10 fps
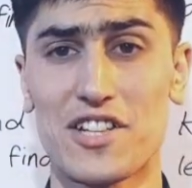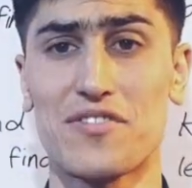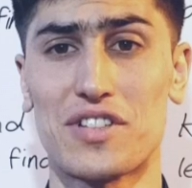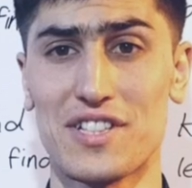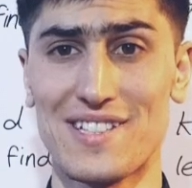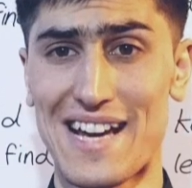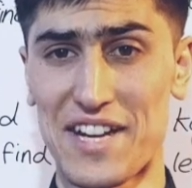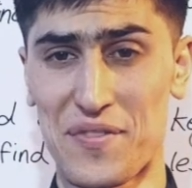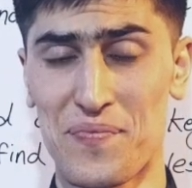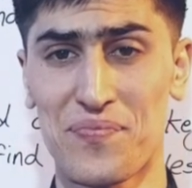it for
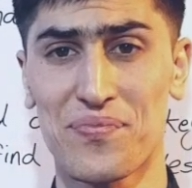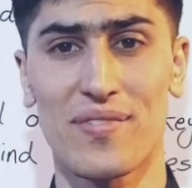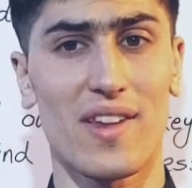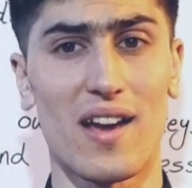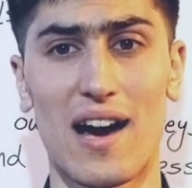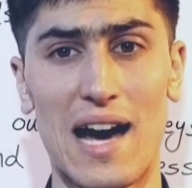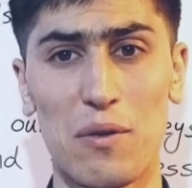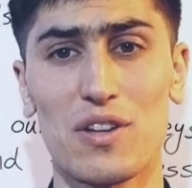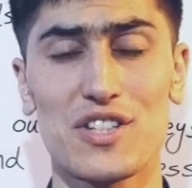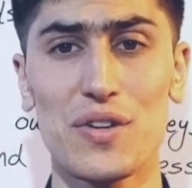today. I
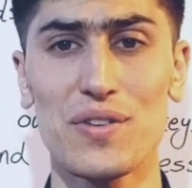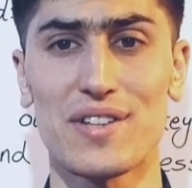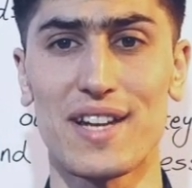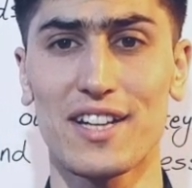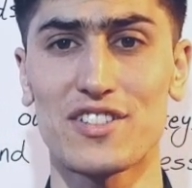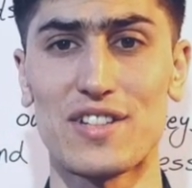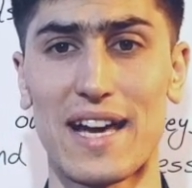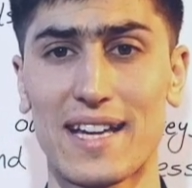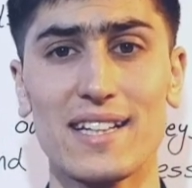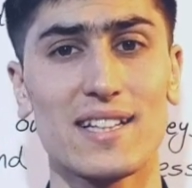will see you the next
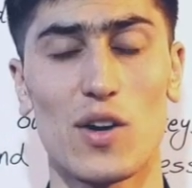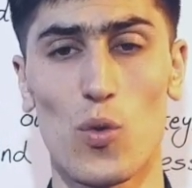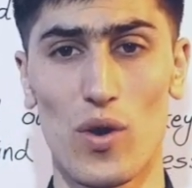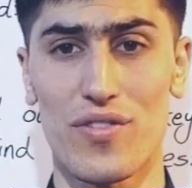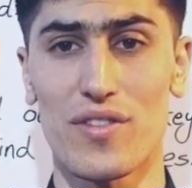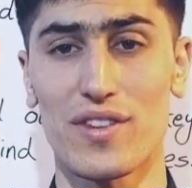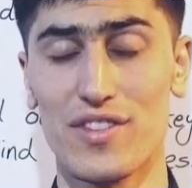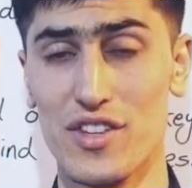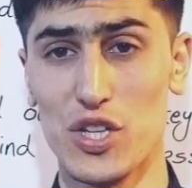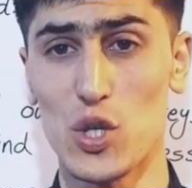day with
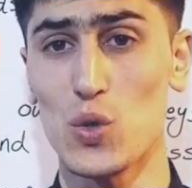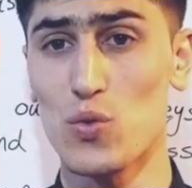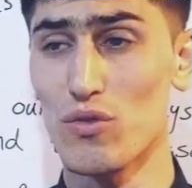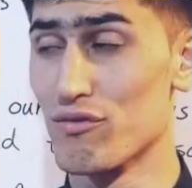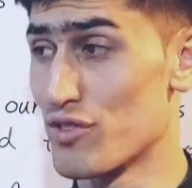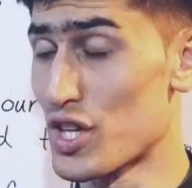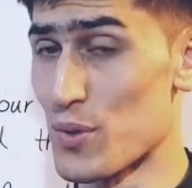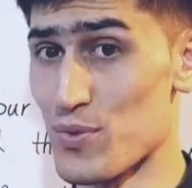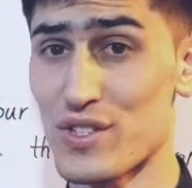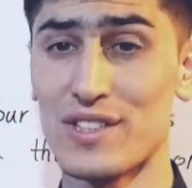the new
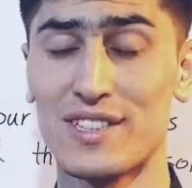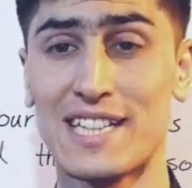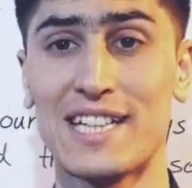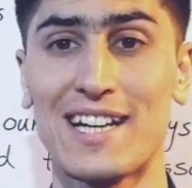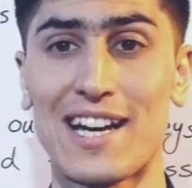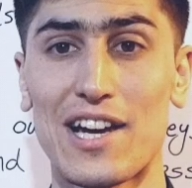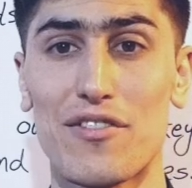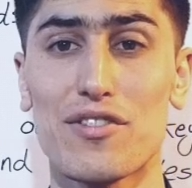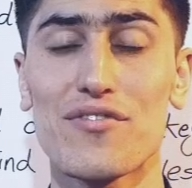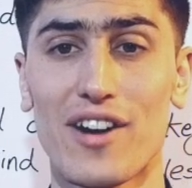verbs.
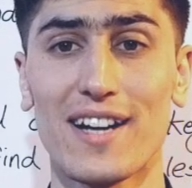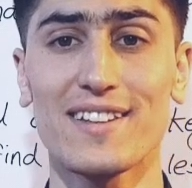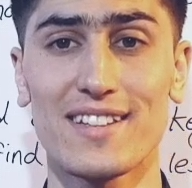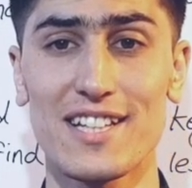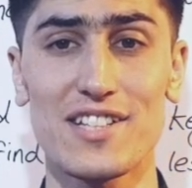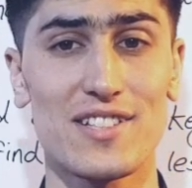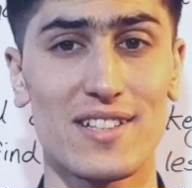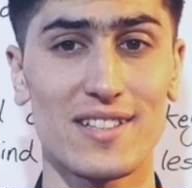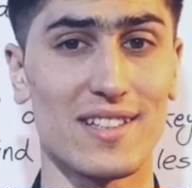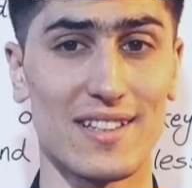If you find these
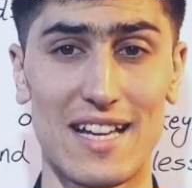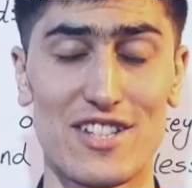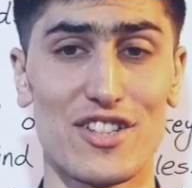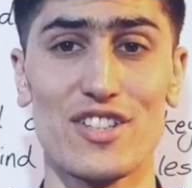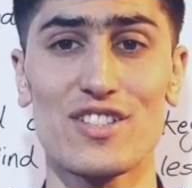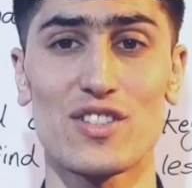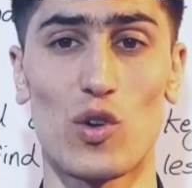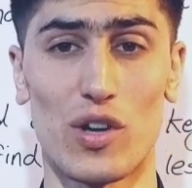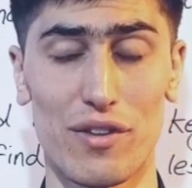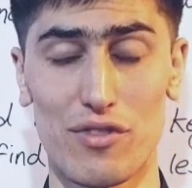lessons,
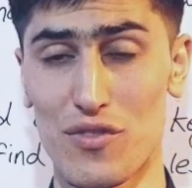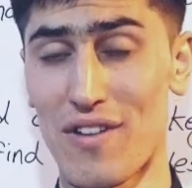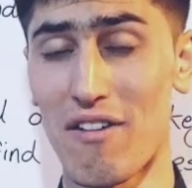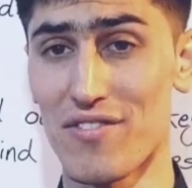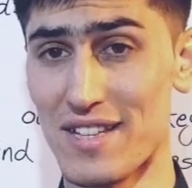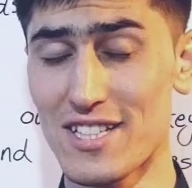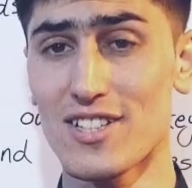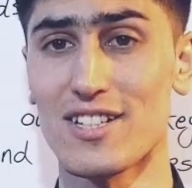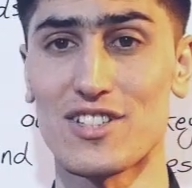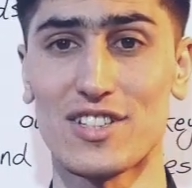or if you found this
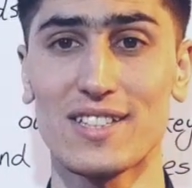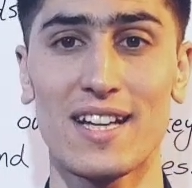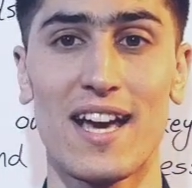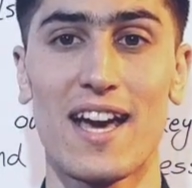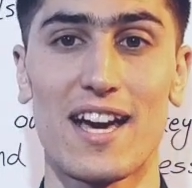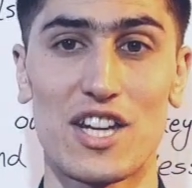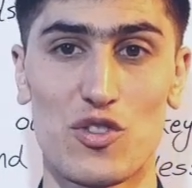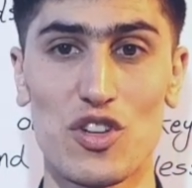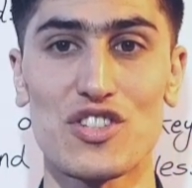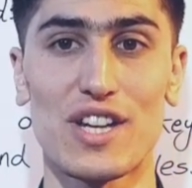lesson
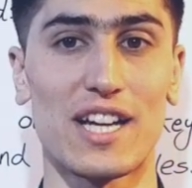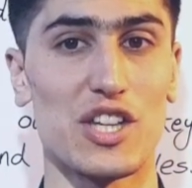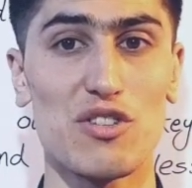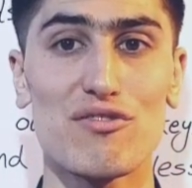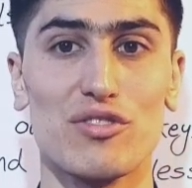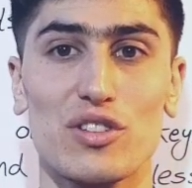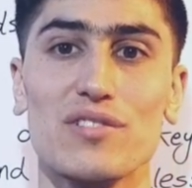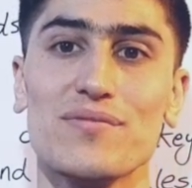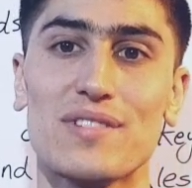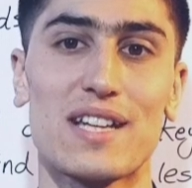interesting and
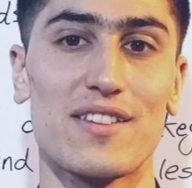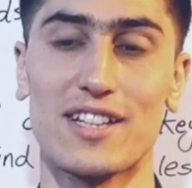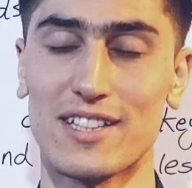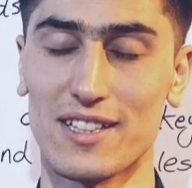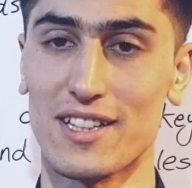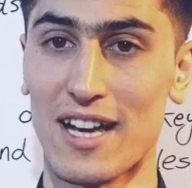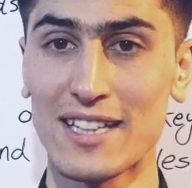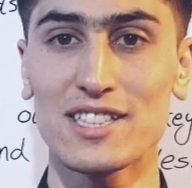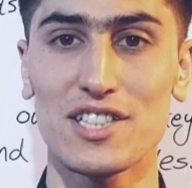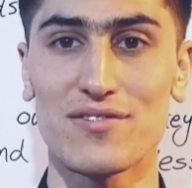useful, then
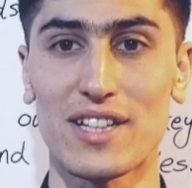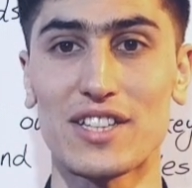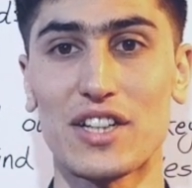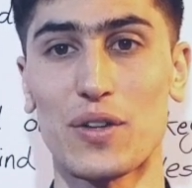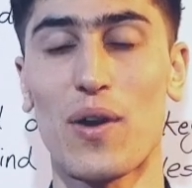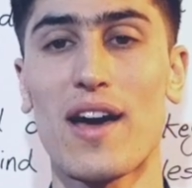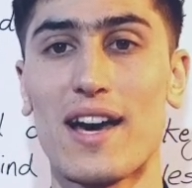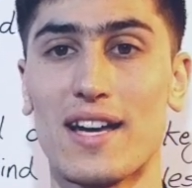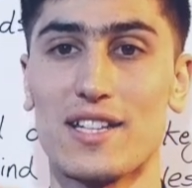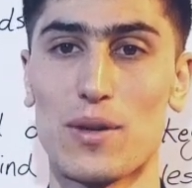like this video
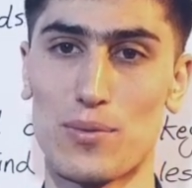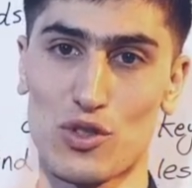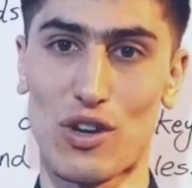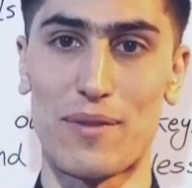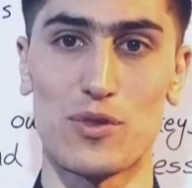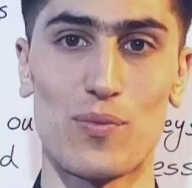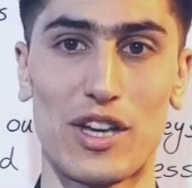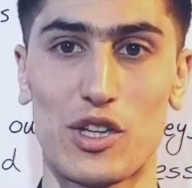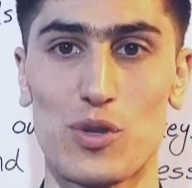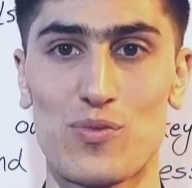and subscribe to my
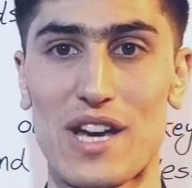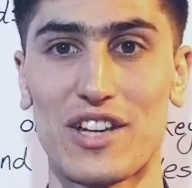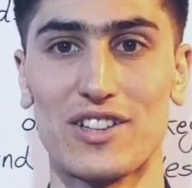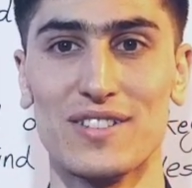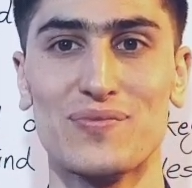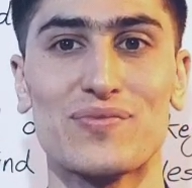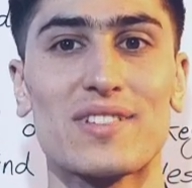YouTube channel.